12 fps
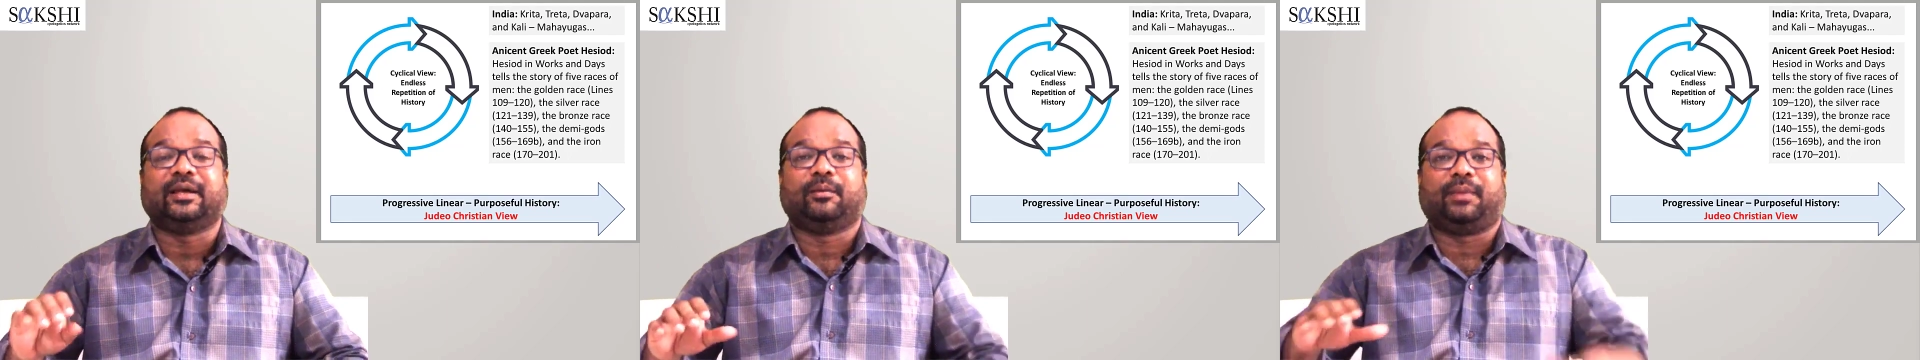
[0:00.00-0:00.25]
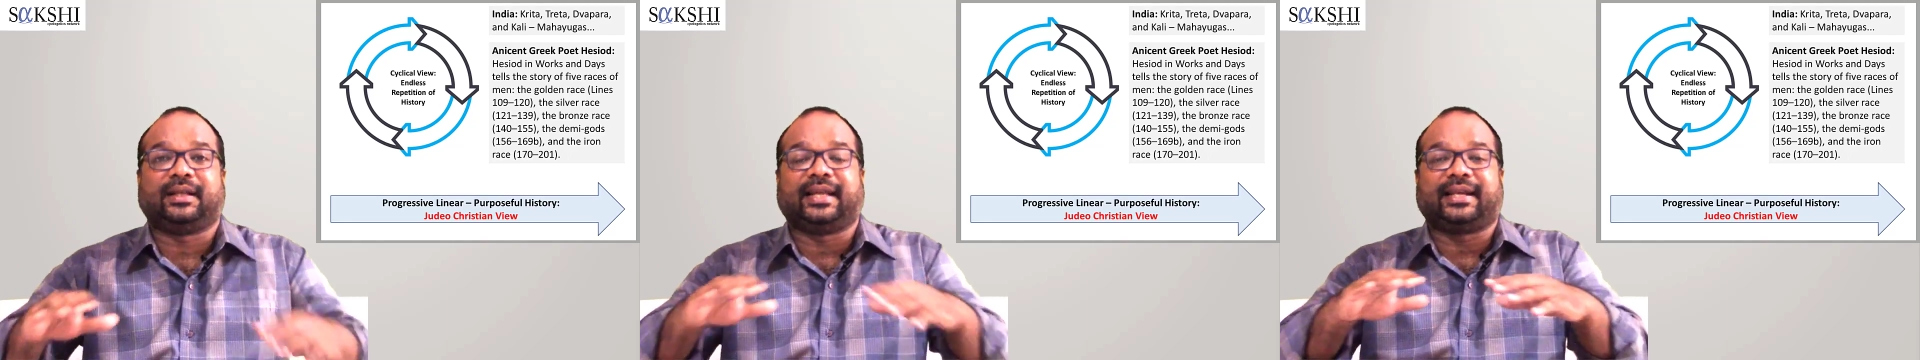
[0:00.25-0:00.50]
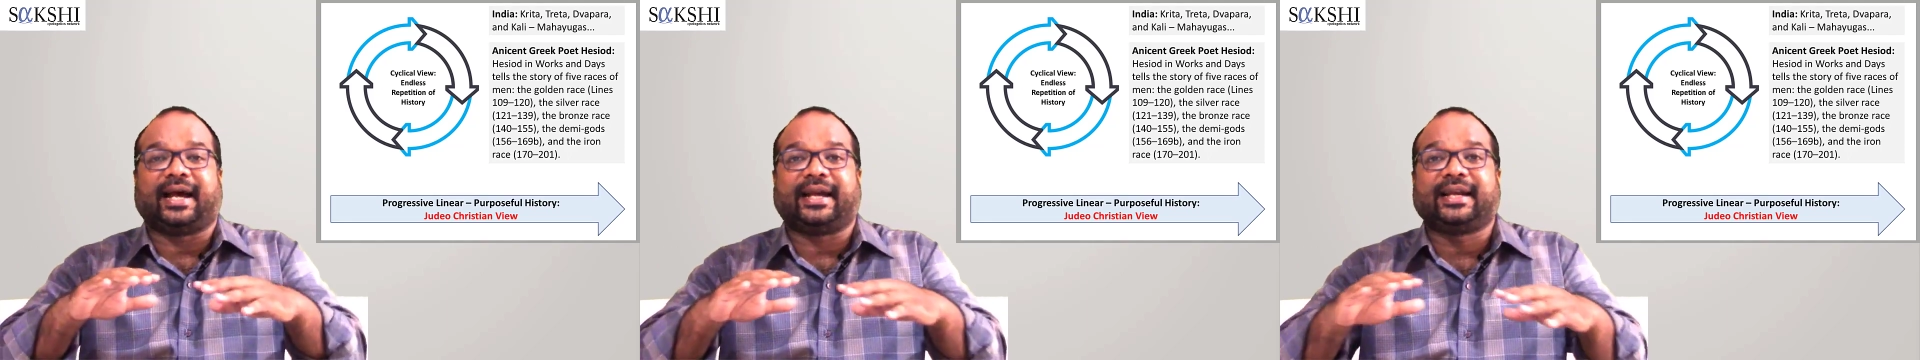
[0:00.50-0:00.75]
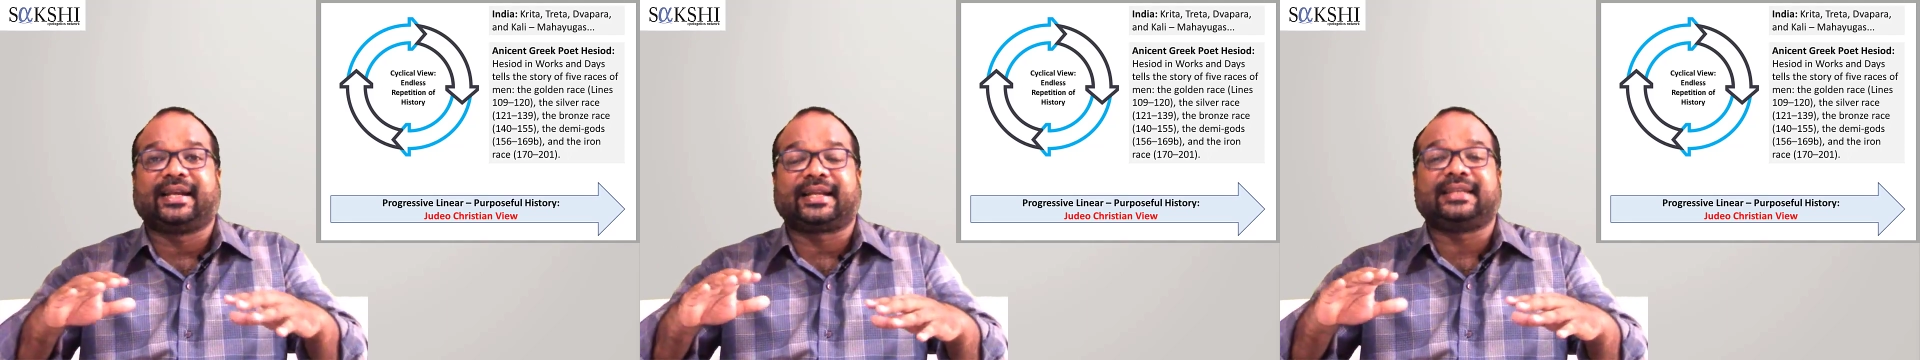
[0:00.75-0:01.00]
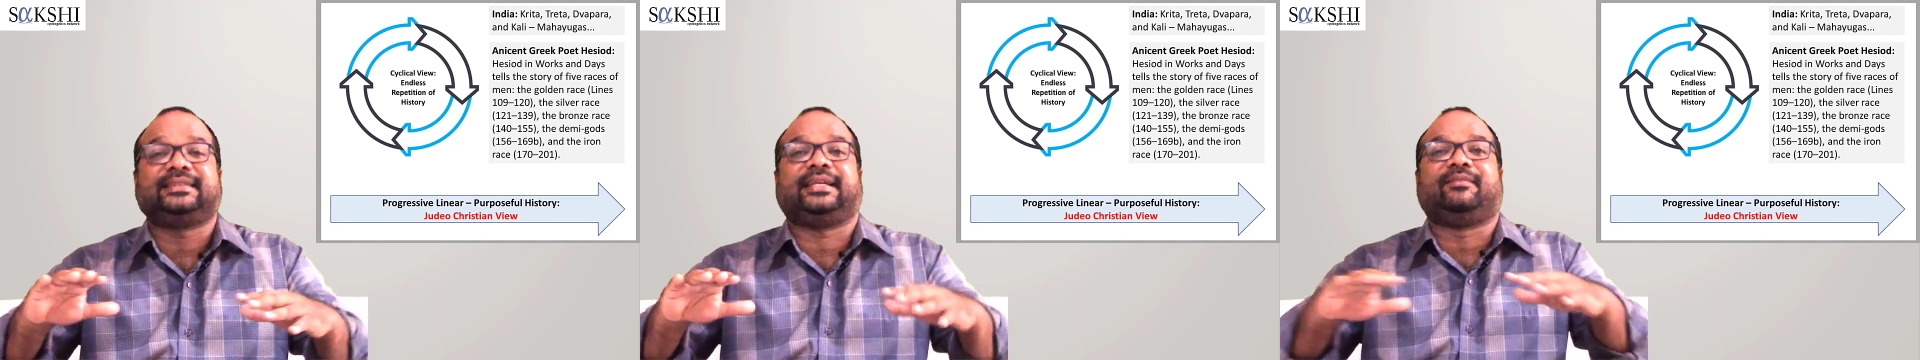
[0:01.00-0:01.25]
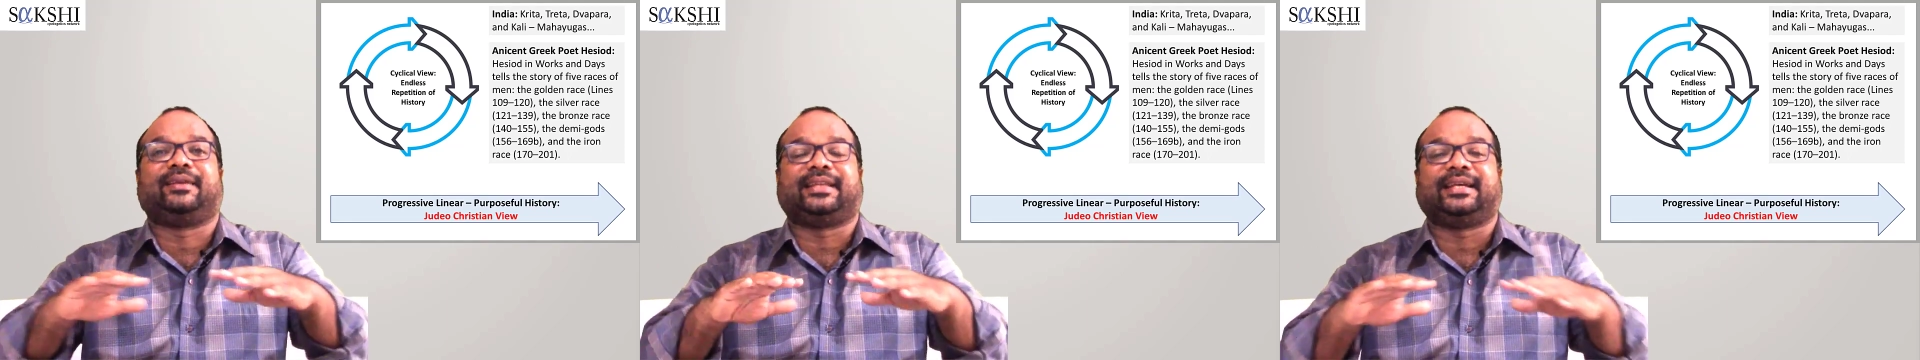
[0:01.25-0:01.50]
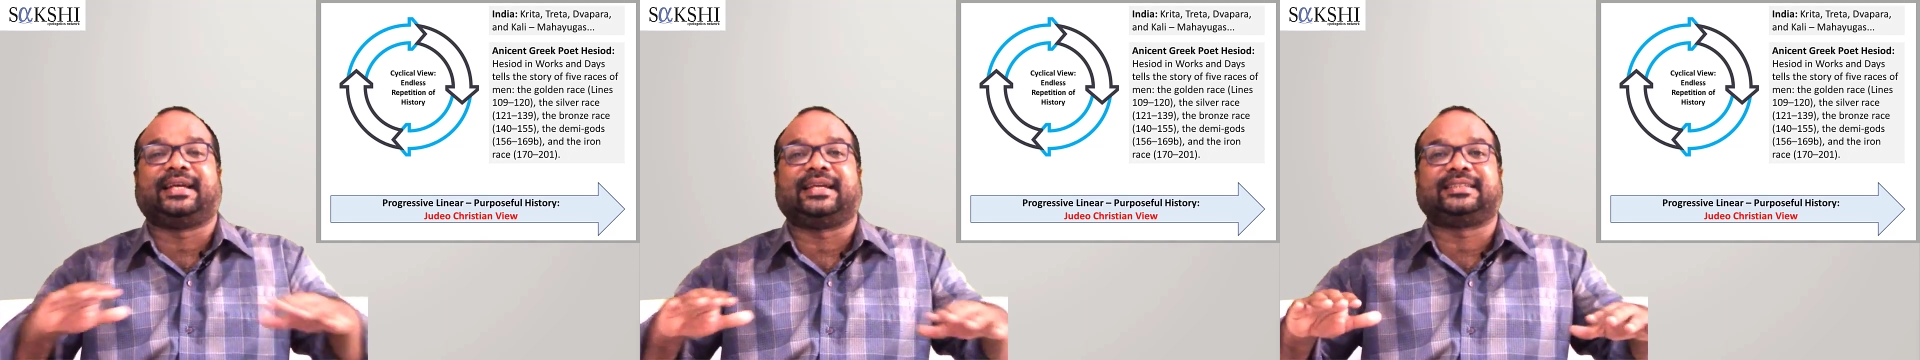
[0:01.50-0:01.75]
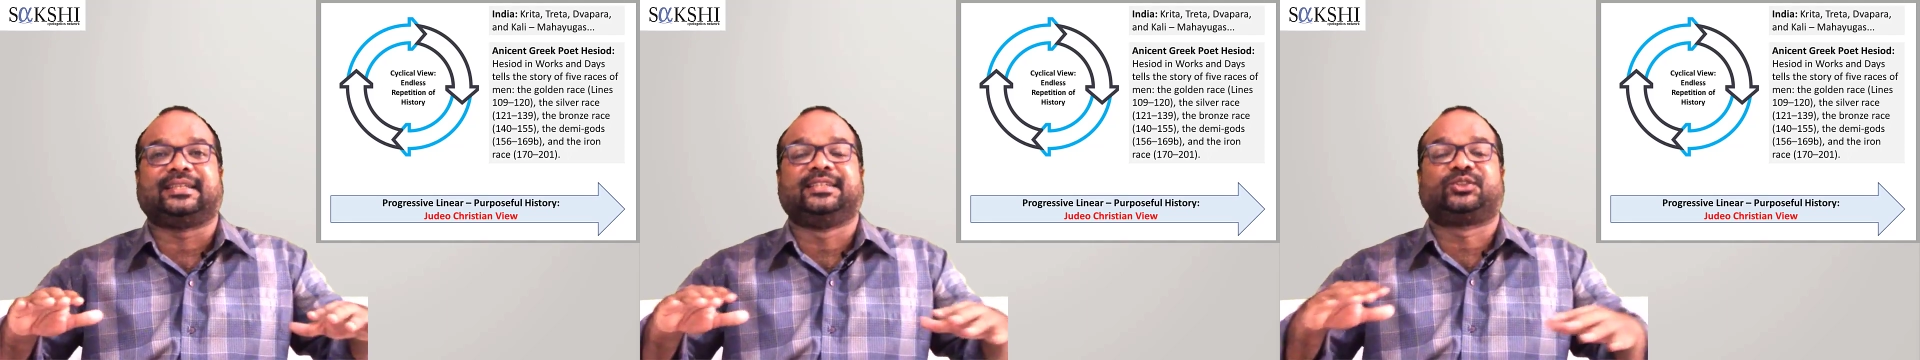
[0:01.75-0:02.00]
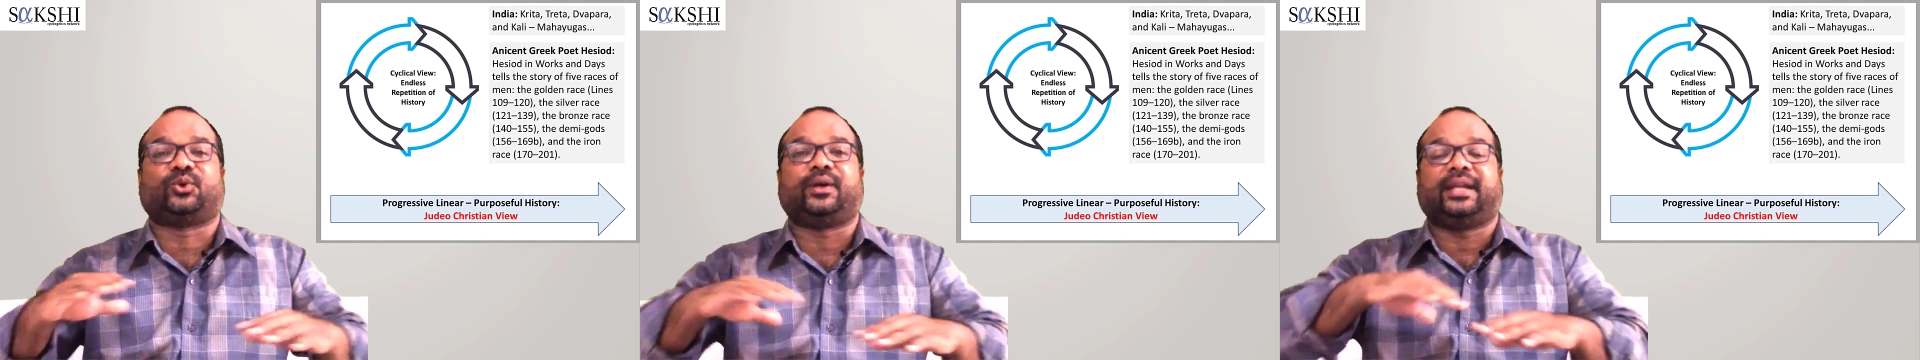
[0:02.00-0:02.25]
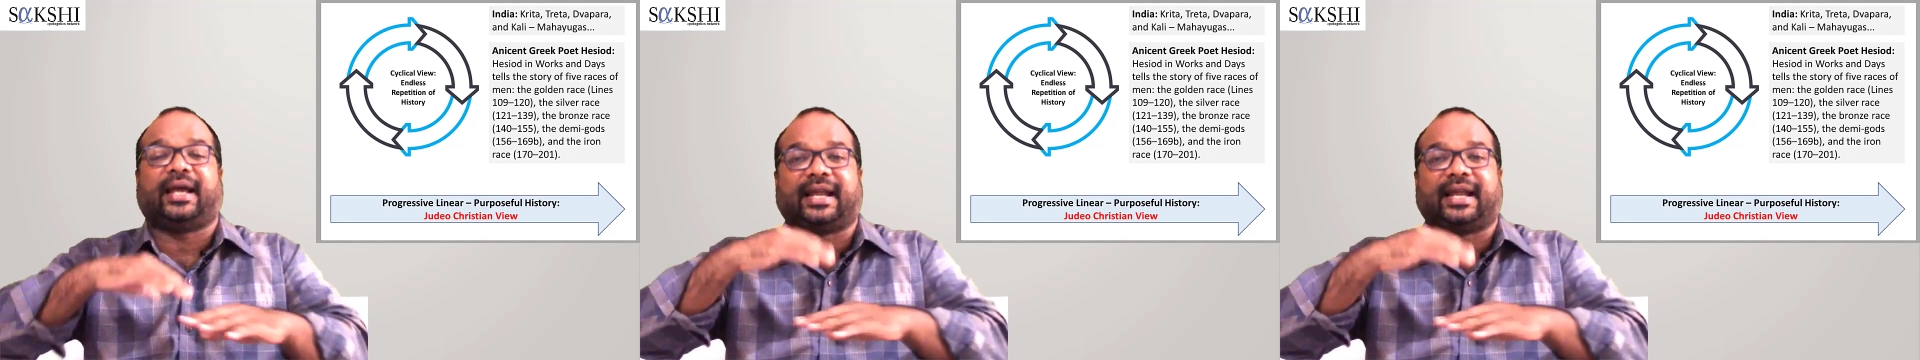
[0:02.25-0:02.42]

By that iron race, everything gets destroyed,